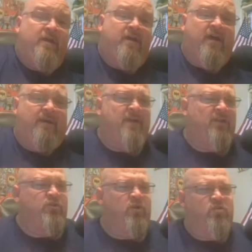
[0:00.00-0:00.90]
I'm
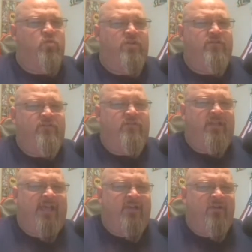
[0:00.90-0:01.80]
not sure on Twitch if there's a
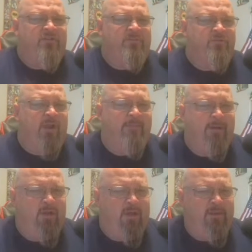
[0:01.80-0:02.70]
like or subscribe
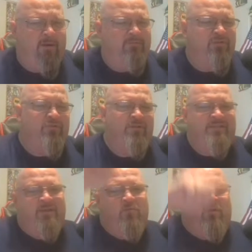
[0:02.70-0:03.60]
button on there. I'm sure there is
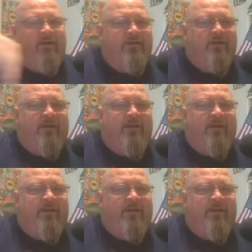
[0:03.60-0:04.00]
somewhere around here.